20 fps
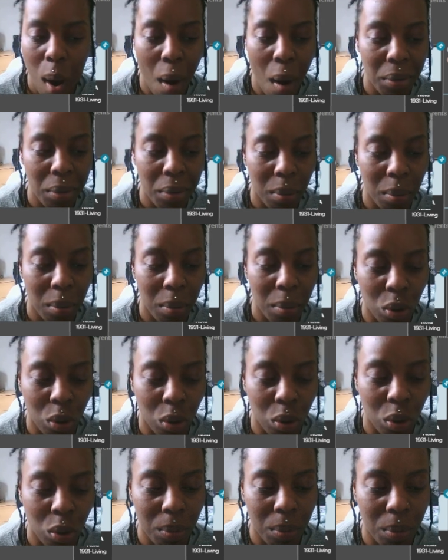I'm sure.
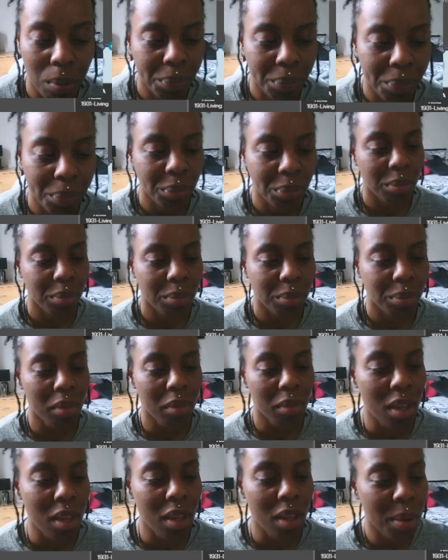
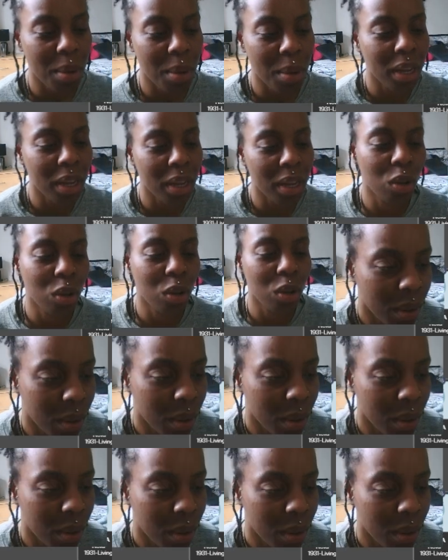Let me click on her.